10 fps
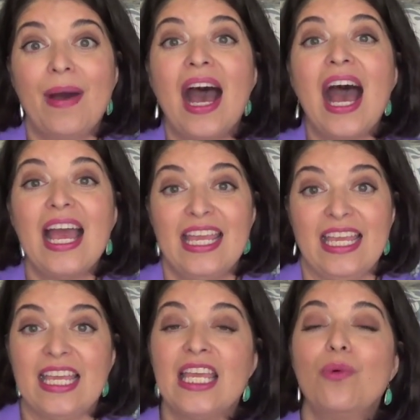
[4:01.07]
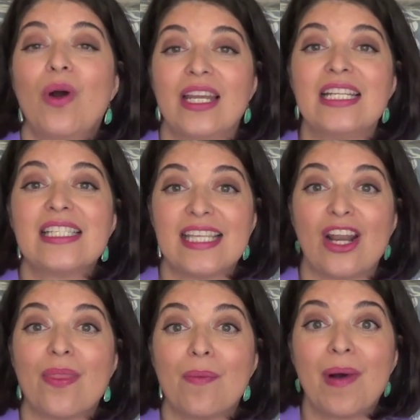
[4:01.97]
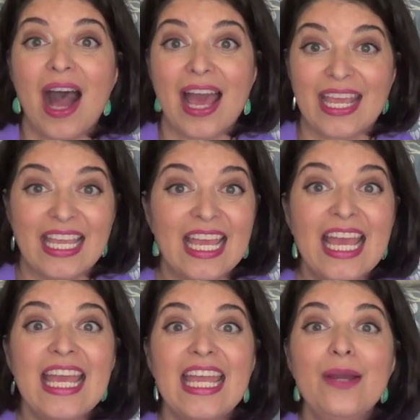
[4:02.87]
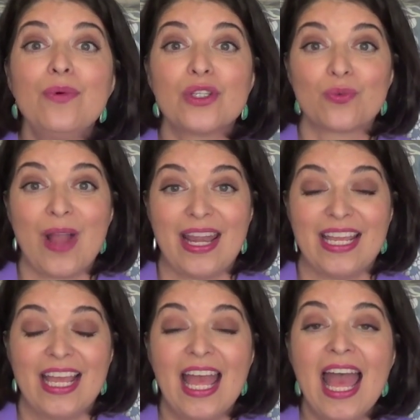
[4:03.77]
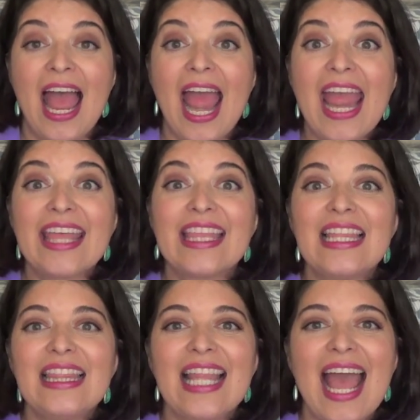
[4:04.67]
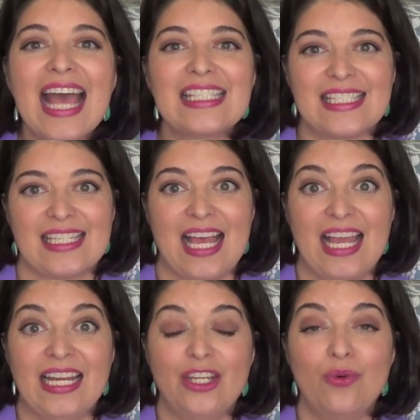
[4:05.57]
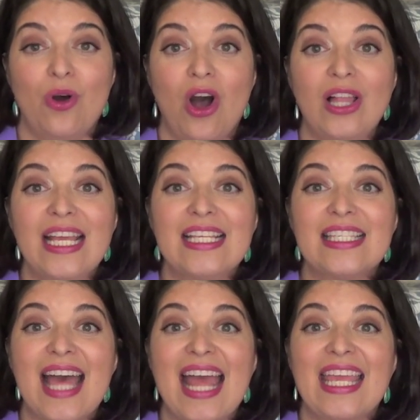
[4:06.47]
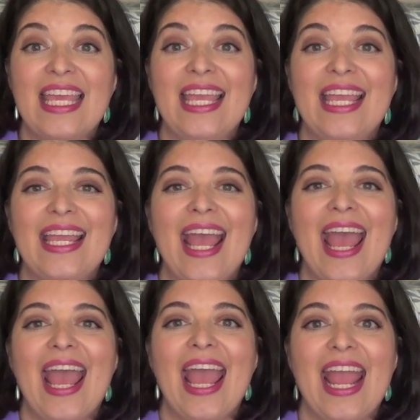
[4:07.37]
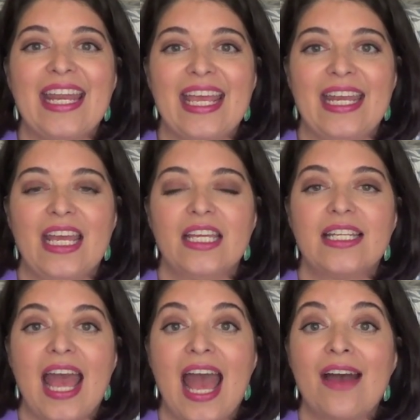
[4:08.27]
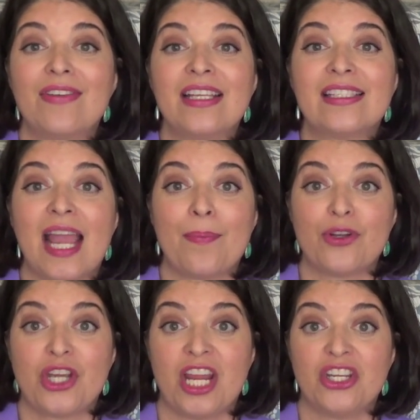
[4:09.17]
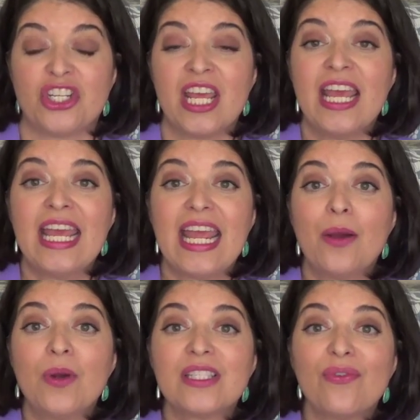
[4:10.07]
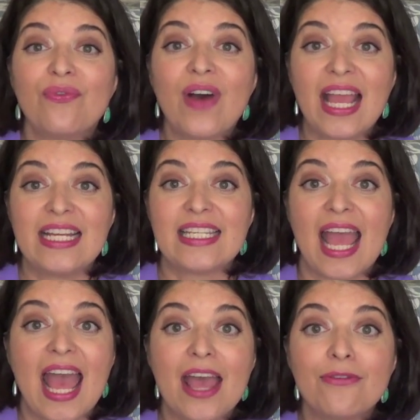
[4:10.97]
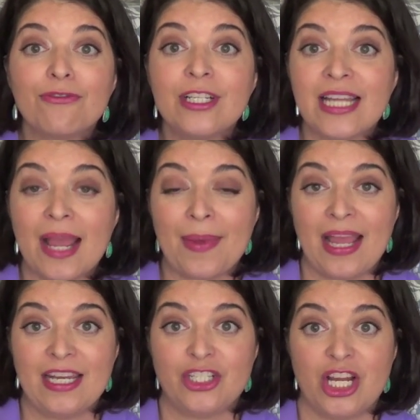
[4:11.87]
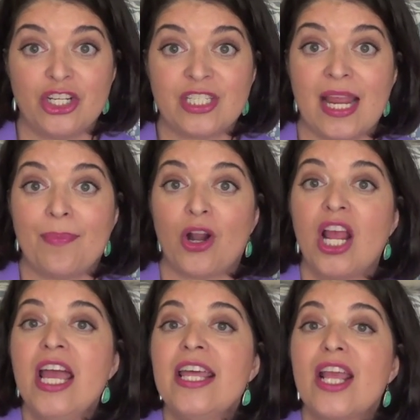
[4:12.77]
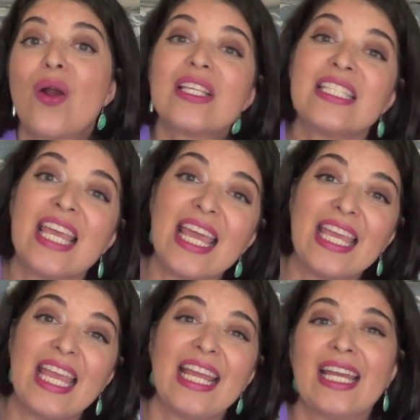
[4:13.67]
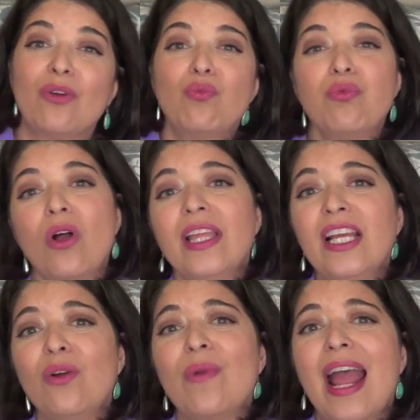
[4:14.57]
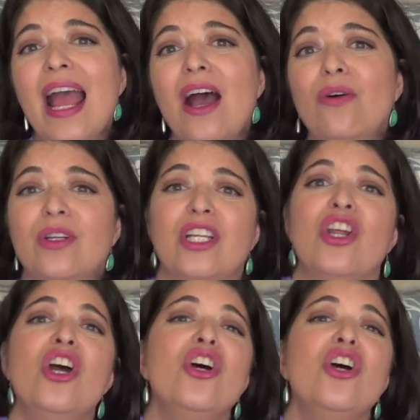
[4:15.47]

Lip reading: potty. He wanted to sit on the potty. He was ready. And the last sign, you all, is that he hated to have his diaper changed. It was a fight every time I had to change his diaper. There was kicking and rolling around and